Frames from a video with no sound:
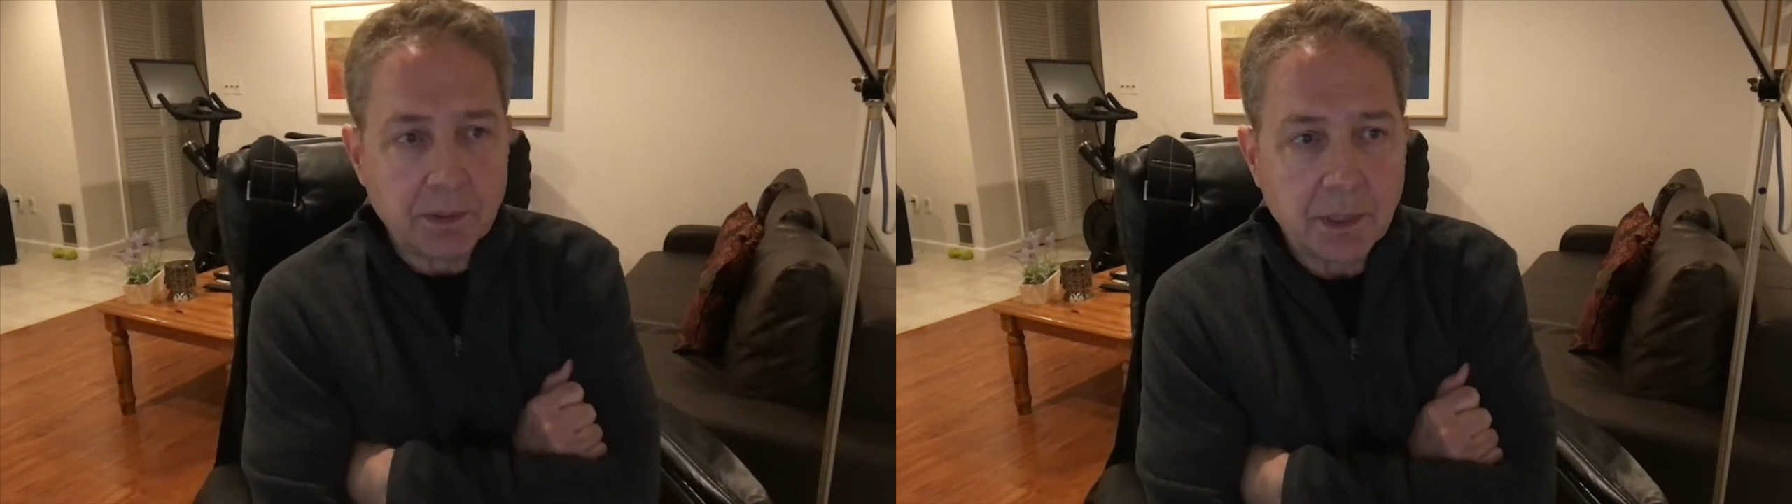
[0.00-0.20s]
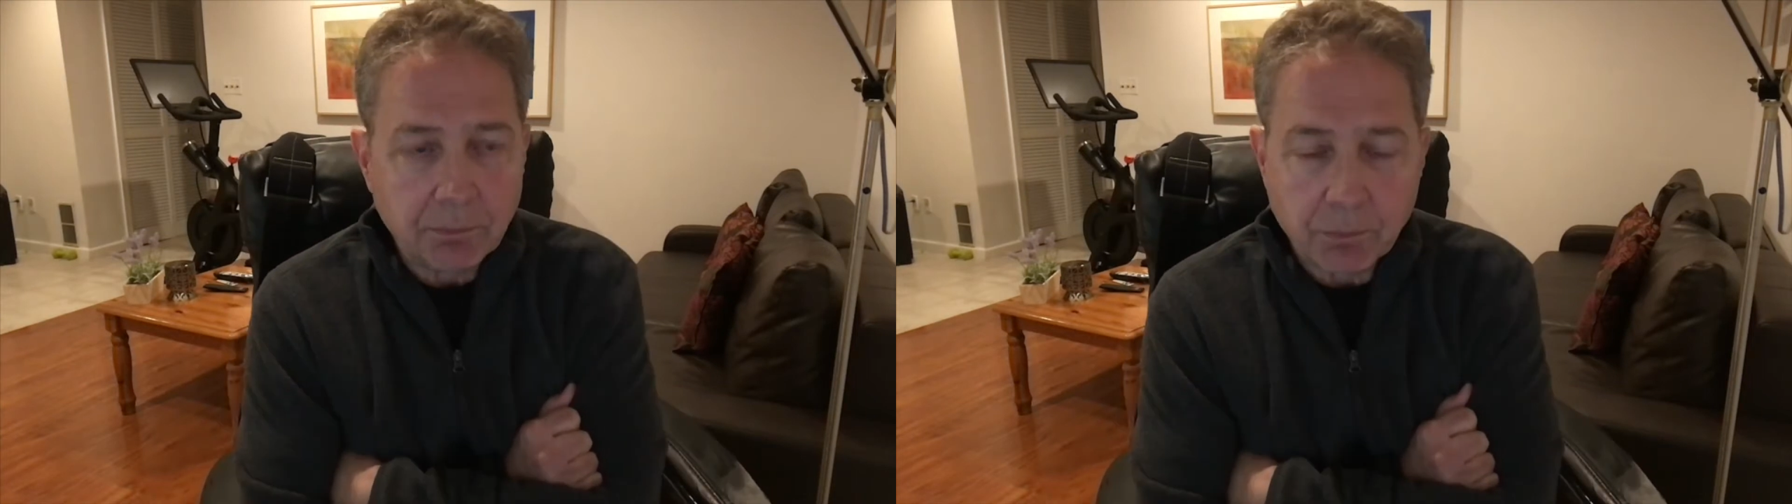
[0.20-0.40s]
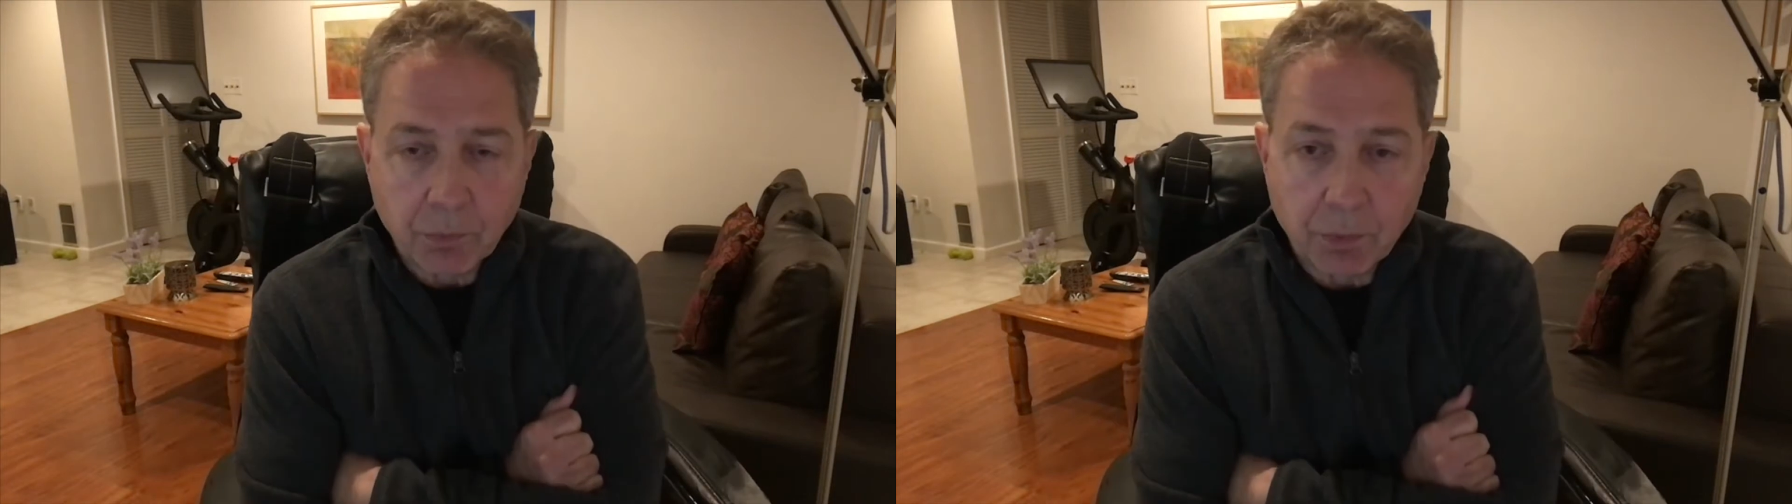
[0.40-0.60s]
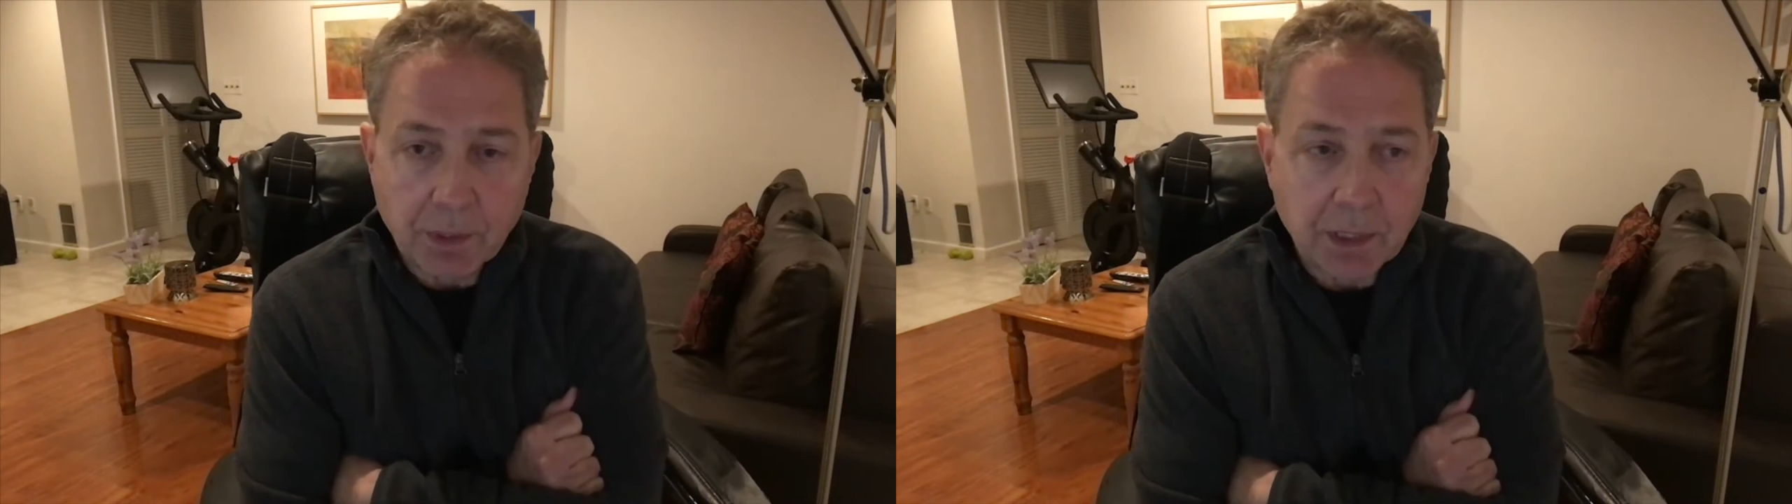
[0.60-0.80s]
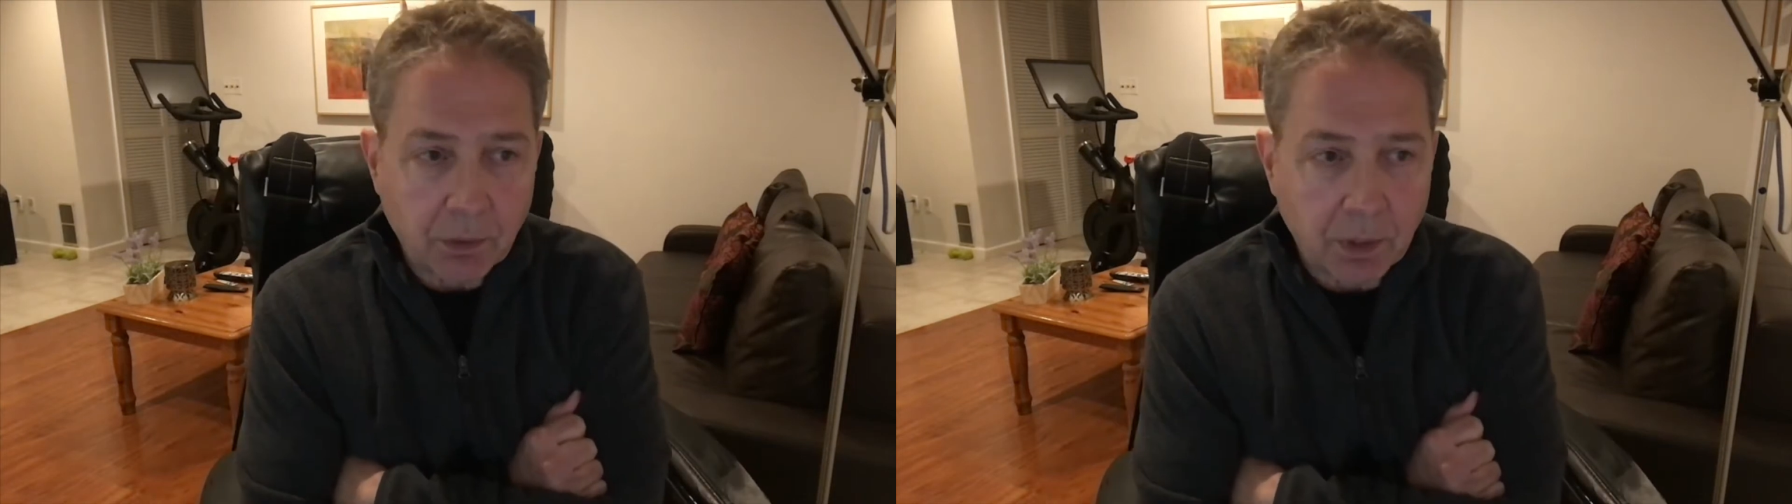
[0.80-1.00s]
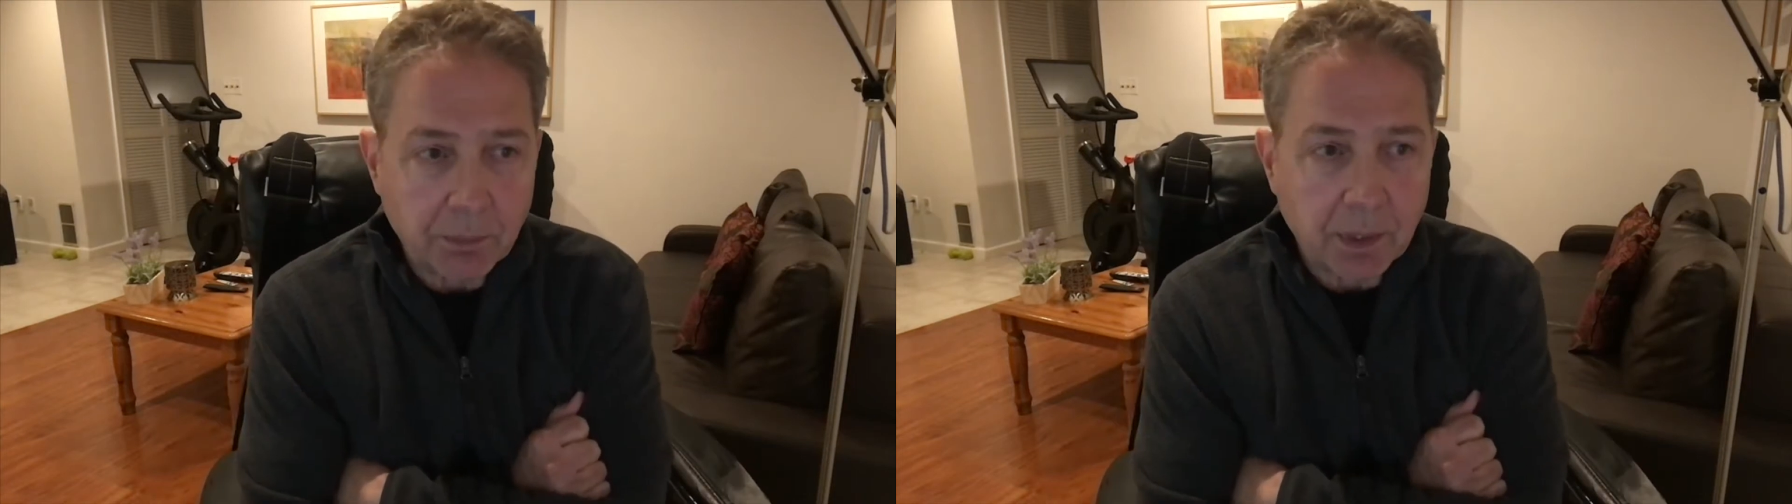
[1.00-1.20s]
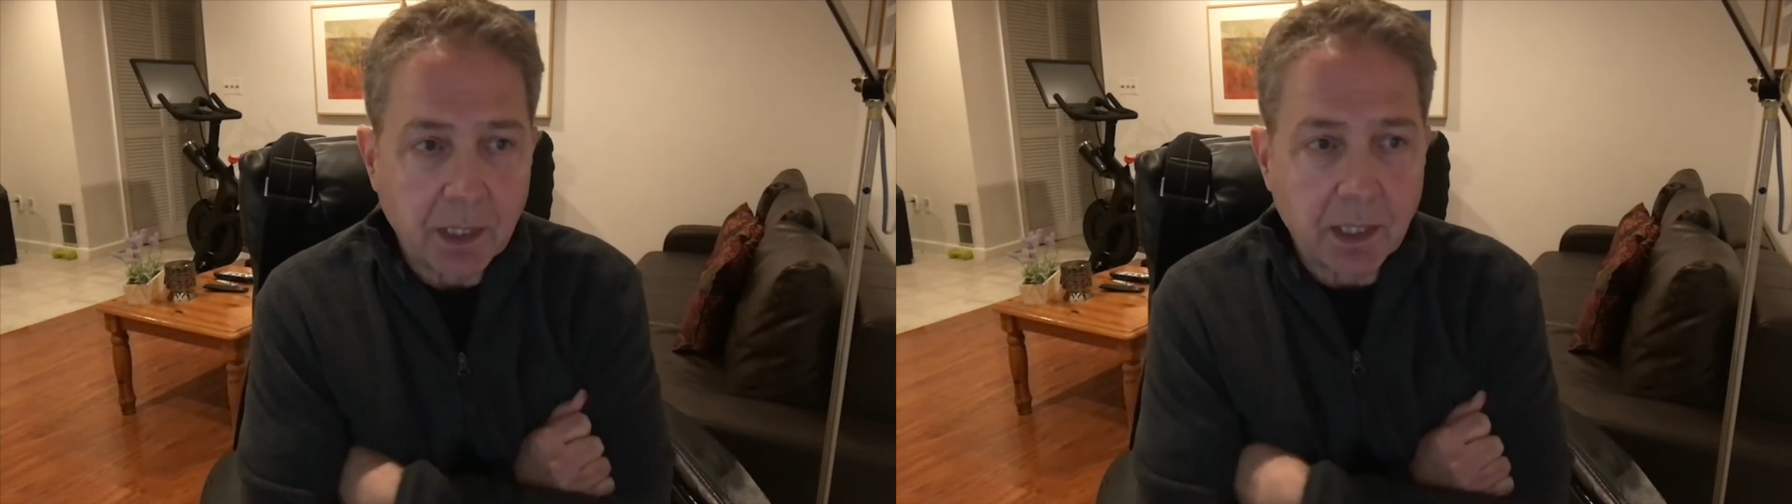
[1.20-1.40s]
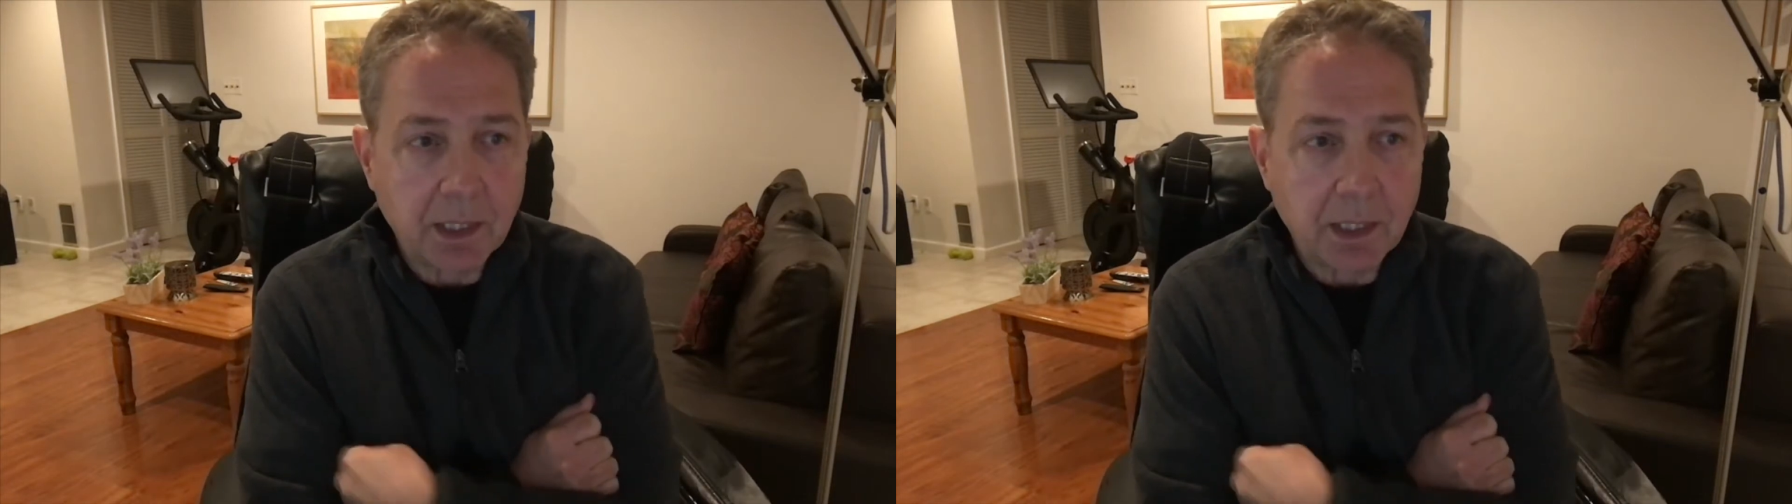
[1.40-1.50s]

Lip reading: the one that caught my eye